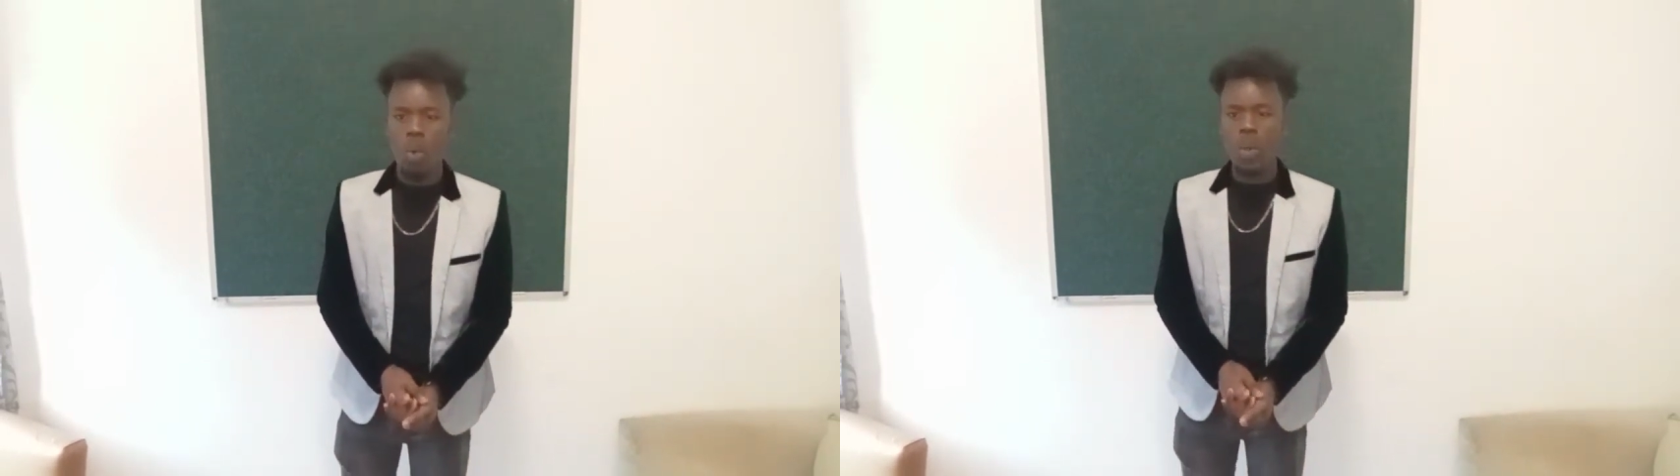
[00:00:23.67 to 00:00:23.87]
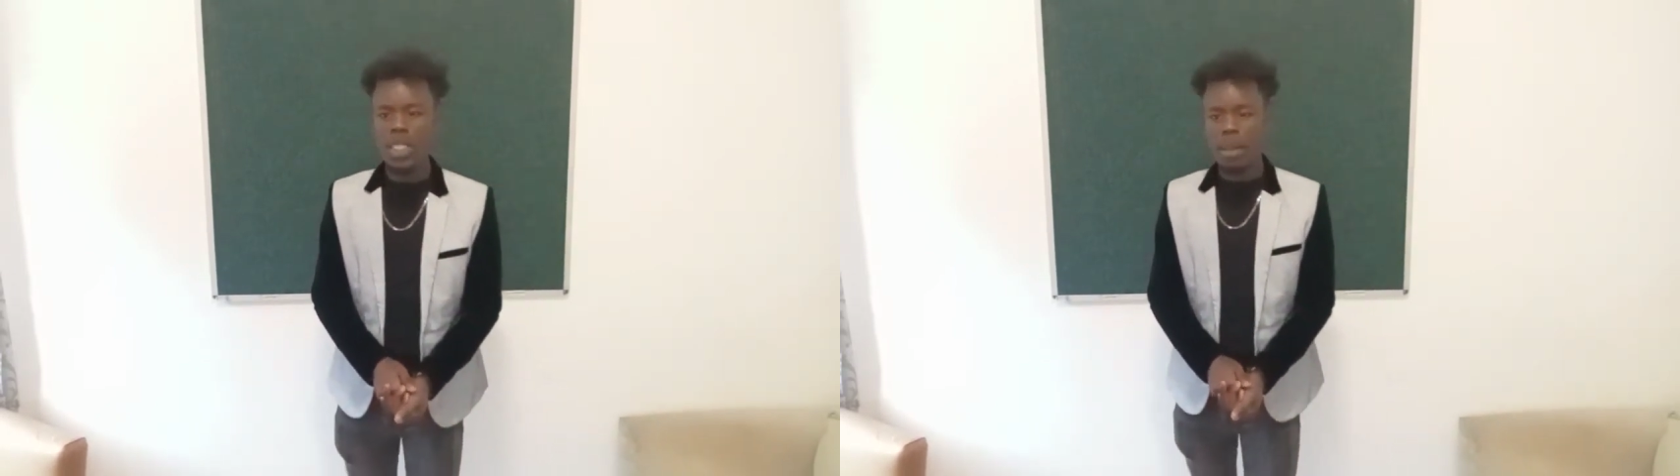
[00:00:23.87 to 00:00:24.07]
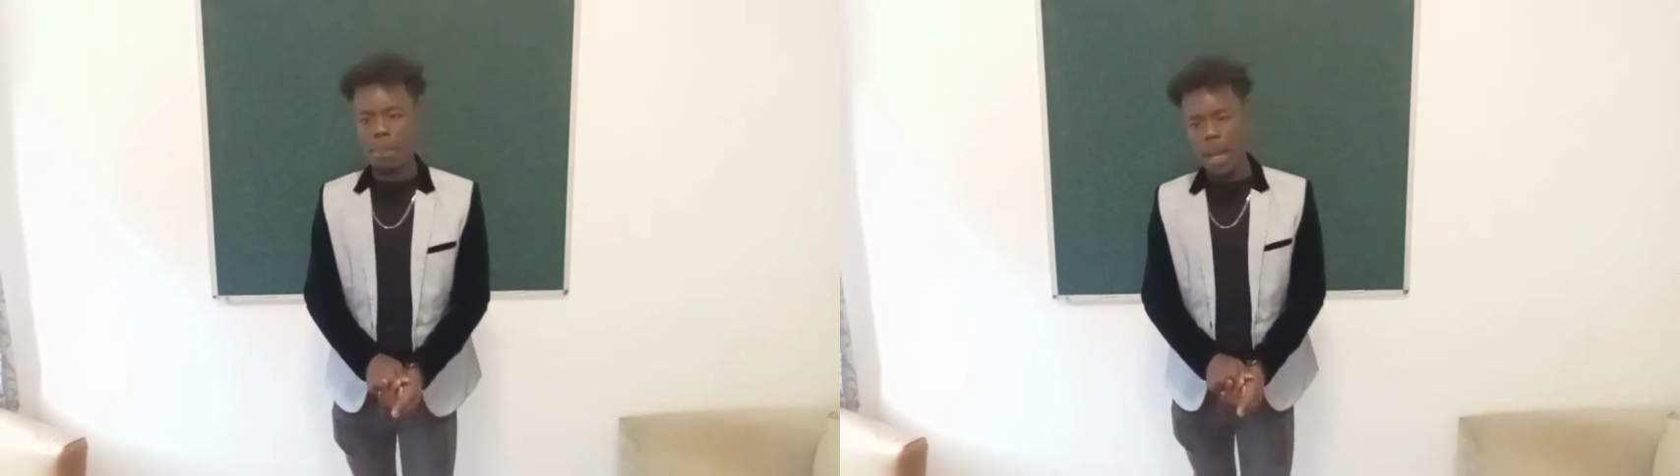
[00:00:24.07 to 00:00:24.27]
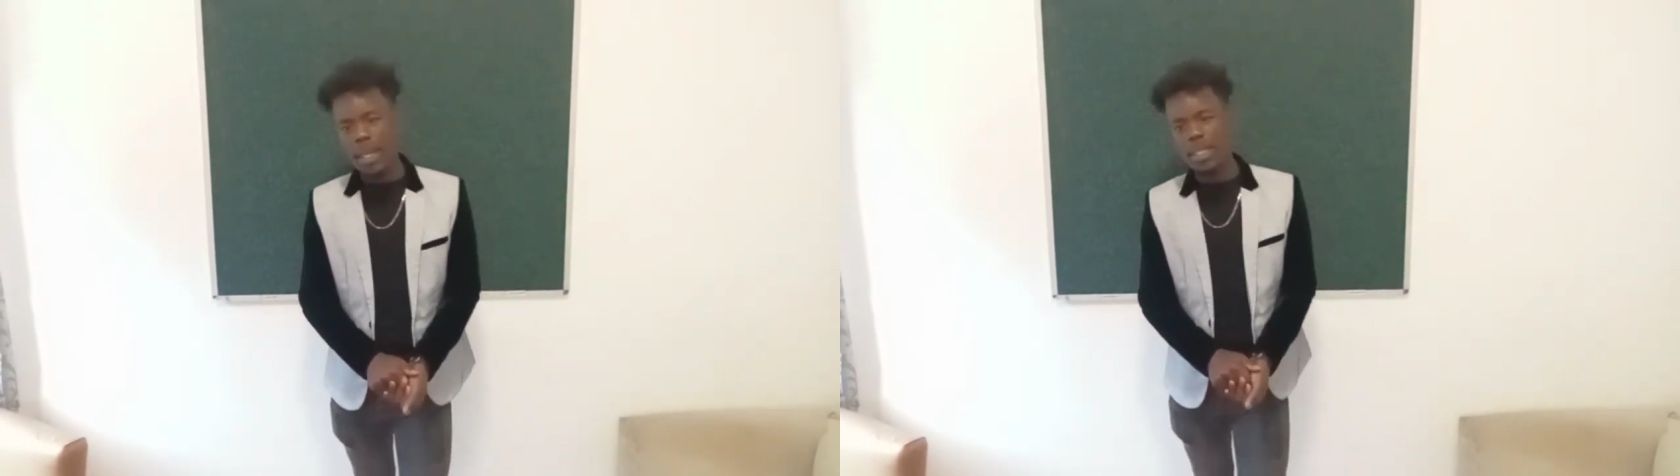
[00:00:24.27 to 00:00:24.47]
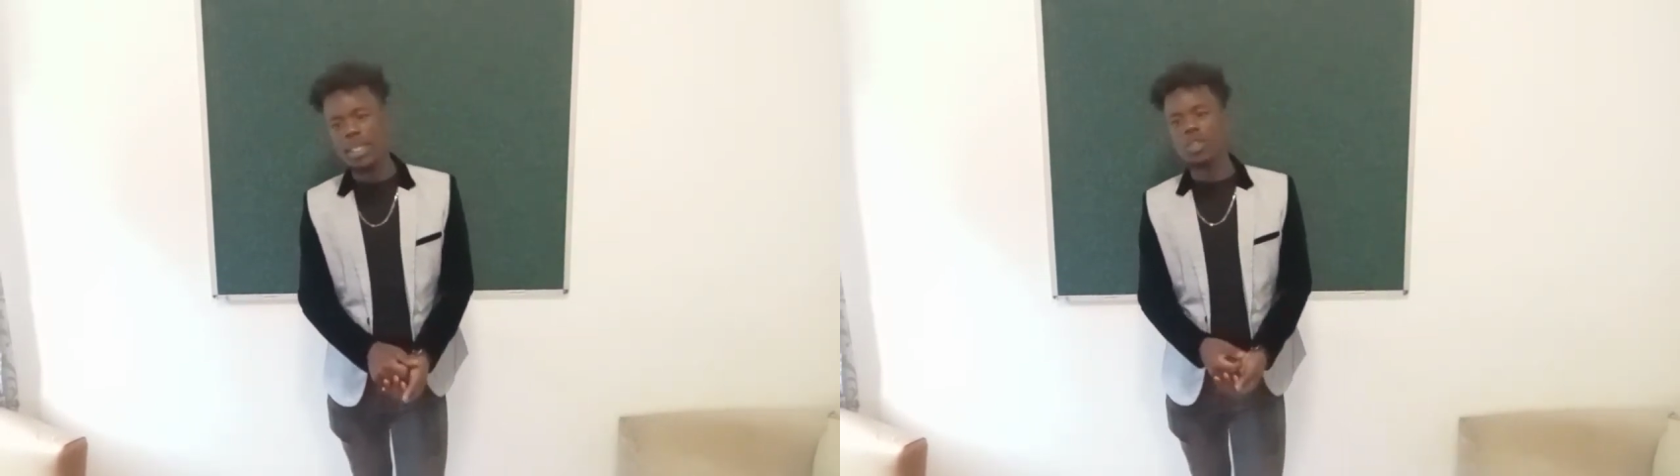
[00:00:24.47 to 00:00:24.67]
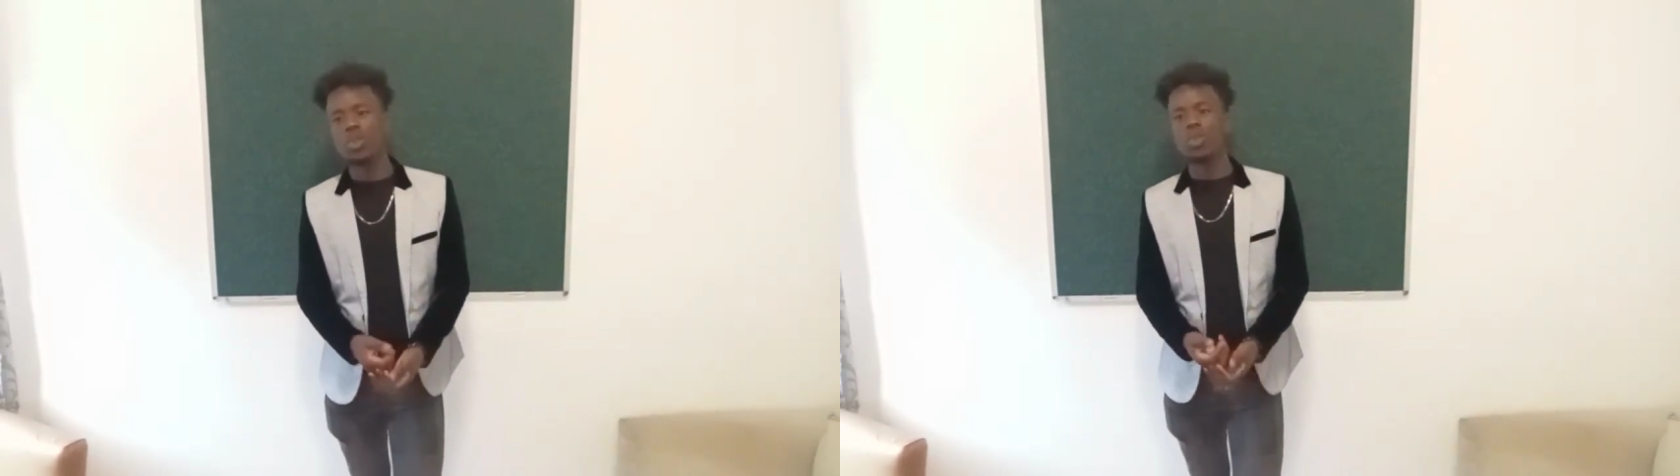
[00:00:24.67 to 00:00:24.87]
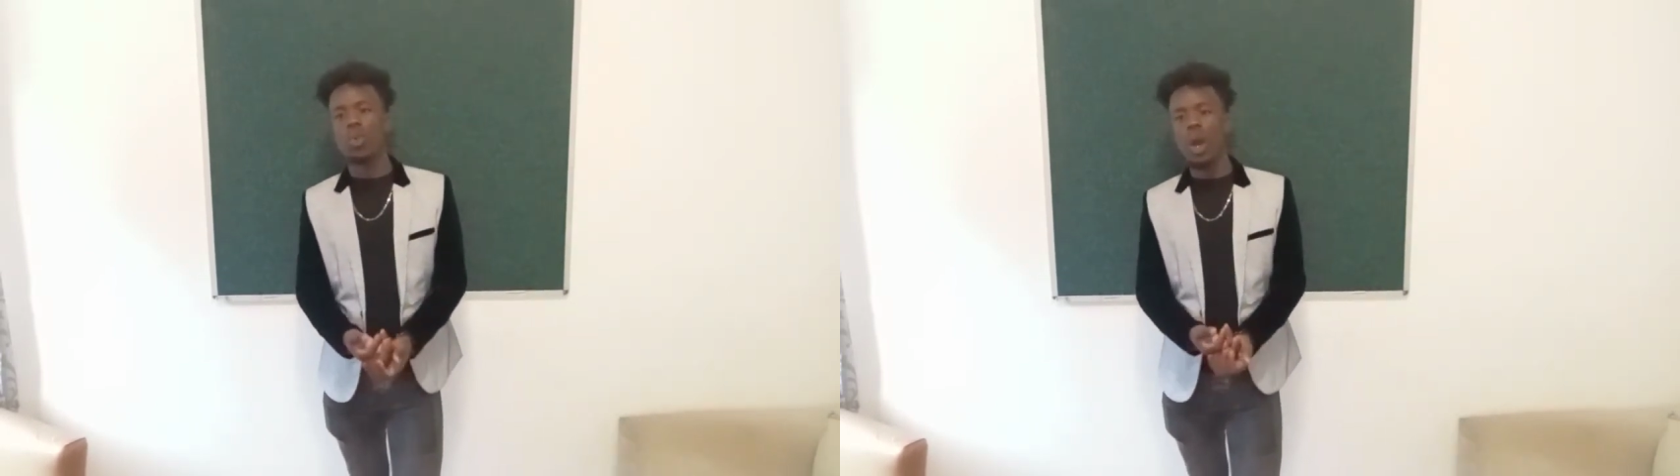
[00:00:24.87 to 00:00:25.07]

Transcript: Wind turbine is